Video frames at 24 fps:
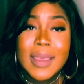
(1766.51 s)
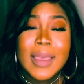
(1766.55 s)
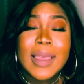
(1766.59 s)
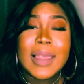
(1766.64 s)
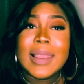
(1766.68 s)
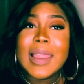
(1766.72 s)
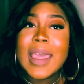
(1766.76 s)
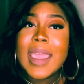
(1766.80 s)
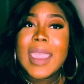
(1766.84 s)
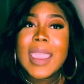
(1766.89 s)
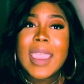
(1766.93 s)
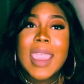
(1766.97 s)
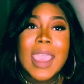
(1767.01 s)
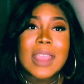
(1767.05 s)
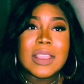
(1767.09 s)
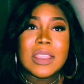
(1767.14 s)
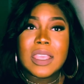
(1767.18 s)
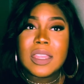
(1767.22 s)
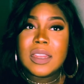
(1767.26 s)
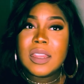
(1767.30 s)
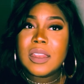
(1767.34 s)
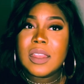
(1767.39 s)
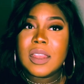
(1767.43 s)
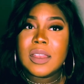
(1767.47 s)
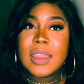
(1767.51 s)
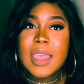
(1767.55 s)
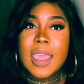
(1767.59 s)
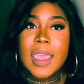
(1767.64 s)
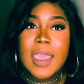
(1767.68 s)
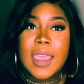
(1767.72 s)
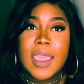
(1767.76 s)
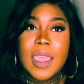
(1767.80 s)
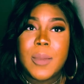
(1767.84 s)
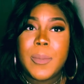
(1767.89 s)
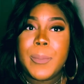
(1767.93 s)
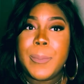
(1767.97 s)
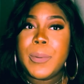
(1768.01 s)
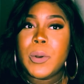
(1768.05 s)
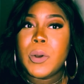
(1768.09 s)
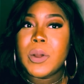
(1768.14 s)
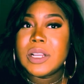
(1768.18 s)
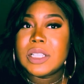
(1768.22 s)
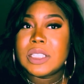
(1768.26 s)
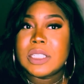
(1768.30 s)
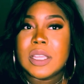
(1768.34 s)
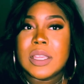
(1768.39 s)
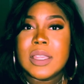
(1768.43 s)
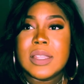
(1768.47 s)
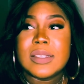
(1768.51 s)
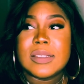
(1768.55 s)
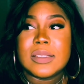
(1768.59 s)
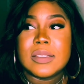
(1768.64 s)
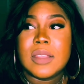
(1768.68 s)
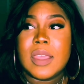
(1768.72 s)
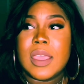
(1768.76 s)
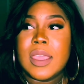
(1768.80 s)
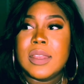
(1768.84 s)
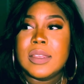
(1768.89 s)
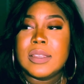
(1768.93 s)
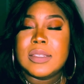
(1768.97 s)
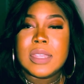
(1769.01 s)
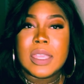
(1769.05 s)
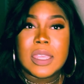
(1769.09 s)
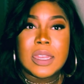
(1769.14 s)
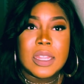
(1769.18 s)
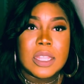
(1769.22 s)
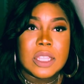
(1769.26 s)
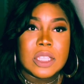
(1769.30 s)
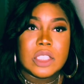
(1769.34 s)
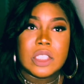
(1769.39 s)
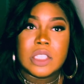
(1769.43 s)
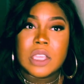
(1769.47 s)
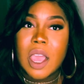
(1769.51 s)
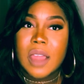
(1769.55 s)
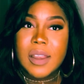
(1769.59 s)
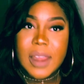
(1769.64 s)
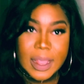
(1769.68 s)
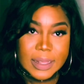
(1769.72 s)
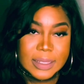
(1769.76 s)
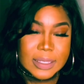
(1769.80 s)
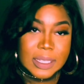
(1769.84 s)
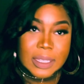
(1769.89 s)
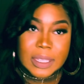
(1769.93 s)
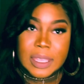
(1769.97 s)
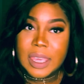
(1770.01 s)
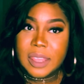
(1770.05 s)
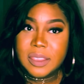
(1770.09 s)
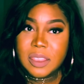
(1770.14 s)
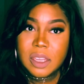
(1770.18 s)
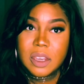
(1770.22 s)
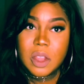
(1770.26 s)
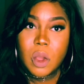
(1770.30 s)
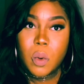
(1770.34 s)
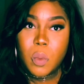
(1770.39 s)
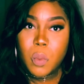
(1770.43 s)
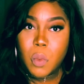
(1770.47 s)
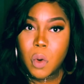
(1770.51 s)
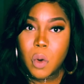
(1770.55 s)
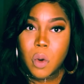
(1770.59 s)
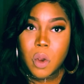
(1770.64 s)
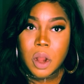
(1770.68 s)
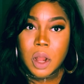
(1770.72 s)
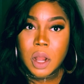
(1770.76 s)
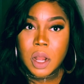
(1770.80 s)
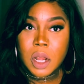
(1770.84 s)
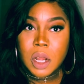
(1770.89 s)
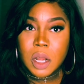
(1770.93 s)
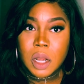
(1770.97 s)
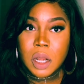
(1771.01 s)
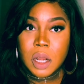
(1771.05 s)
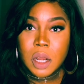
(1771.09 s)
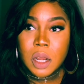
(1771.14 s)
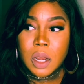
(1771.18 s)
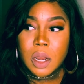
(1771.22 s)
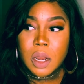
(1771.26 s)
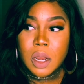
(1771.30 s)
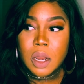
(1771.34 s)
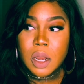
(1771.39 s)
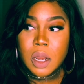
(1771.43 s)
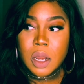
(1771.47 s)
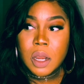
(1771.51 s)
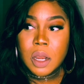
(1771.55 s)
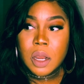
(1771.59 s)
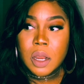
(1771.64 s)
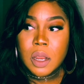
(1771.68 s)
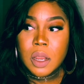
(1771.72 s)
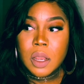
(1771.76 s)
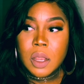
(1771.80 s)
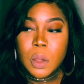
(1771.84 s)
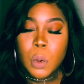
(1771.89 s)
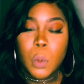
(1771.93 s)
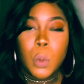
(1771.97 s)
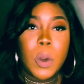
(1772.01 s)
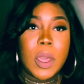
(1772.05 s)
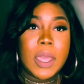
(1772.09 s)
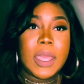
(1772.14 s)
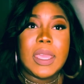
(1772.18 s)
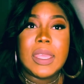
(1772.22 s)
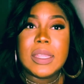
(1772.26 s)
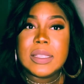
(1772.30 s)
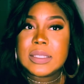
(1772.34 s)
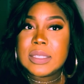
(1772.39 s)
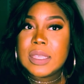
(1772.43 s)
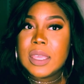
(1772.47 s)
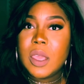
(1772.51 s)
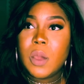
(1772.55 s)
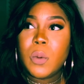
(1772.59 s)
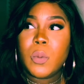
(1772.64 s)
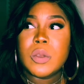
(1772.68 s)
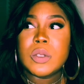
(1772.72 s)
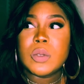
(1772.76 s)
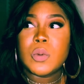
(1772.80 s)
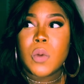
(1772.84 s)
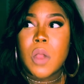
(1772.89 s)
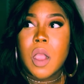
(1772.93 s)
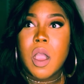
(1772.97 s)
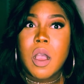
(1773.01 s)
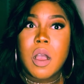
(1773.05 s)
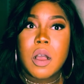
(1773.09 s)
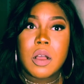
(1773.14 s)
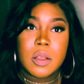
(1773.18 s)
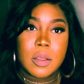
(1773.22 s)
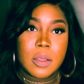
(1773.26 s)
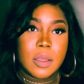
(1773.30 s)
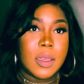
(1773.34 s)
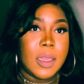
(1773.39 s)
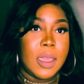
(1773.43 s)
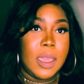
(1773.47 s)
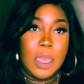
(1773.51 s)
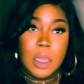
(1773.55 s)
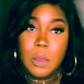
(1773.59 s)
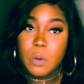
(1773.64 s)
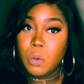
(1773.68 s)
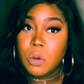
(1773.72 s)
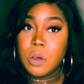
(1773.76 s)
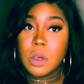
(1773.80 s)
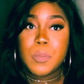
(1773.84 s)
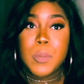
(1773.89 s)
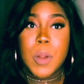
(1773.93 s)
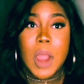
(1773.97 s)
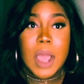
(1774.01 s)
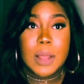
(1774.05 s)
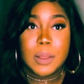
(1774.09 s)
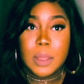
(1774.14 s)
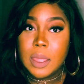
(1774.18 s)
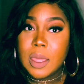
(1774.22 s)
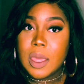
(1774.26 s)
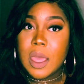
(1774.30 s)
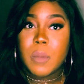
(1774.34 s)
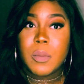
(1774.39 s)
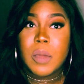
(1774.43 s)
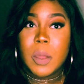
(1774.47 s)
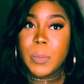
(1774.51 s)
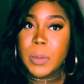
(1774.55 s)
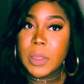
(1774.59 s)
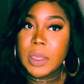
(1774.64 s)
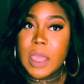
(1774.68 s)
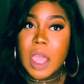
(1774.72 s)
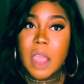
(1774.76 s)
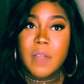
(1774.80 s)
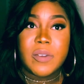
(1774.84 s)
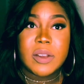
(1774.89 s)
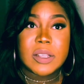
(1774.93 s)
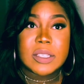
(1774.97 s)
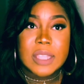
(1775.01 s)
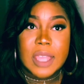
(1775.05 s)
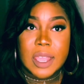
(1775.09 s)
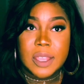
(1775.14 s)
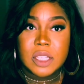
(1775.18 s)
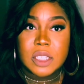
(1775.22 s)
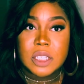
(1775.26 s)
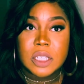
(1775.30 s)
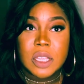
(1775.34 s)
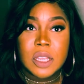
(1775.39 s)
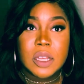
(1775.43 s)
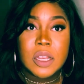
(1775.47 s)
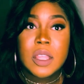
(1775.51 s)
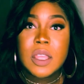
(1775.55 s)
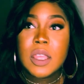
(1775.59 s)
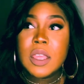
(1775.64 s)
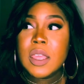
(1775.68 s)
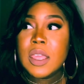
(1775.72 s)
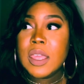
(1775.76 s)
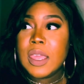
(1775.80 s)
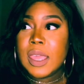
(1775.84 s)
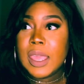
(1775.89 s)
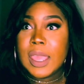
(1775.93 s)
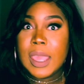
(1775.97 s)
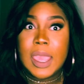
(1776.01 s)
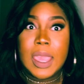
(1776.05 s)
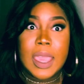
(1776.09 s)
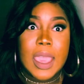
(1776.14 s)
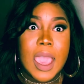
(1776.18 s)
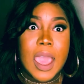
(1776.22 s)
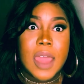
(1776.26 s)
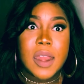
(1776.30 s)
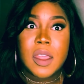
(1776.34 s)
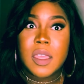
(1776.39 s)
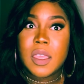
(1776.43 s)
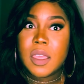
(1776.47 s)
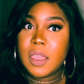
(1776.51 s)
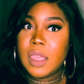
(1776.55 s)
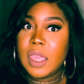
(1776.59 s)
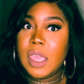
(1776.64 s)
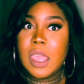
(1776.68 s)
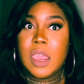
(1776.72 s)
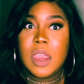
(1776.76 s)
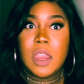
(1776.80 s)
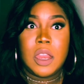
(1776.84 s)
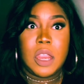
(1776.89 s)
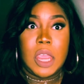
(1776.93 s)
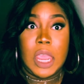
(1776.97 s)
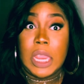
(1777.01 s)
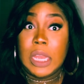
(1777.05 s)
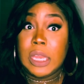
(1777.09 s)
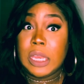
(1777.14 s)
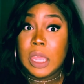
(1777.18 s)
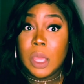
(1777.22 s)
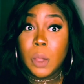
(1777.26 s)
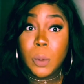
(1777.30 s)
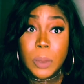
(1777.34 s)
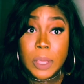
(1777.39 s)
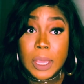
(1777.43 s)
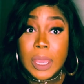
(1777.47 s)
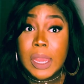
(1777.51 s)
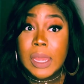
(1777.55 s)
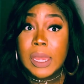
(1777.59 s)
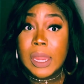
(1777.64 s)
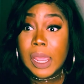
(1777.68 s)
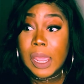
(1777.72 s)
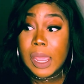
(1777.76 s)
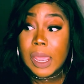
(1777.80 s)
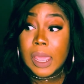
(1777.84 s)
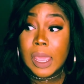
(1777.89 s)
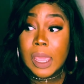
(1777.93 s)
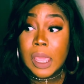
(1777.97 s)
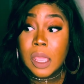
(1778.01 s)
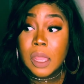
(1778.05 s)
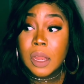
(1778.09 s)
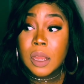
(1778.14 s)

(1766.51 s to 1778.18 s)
Like, at the end of the day, Porsha and Dennis, y'all not together no more. What he did was wrong. It will probably come up in conversation. He did what he did.